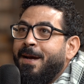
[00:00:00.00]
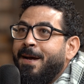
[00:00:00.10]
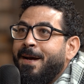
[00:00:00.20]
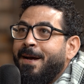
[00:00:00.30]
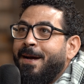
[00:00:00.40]

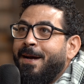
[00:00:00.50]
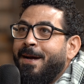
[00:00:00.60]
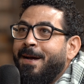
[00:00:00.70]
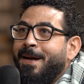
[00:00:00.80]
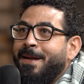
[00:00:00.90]

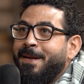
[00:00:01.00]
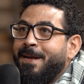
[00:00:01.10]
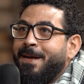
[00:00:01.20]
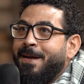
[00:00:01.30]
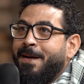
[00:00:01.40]
And
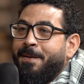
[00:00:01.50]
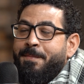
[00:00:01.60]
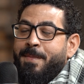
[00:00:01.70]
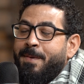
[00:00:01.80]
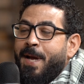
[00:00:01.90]

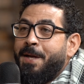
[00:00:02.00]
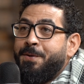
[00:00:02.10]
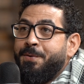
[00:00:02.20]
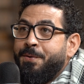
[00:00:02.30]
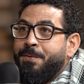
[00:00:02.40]

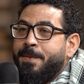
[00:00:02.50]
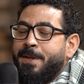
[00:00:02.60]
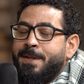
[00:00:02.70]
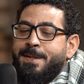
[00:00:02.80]
Andrew Brower,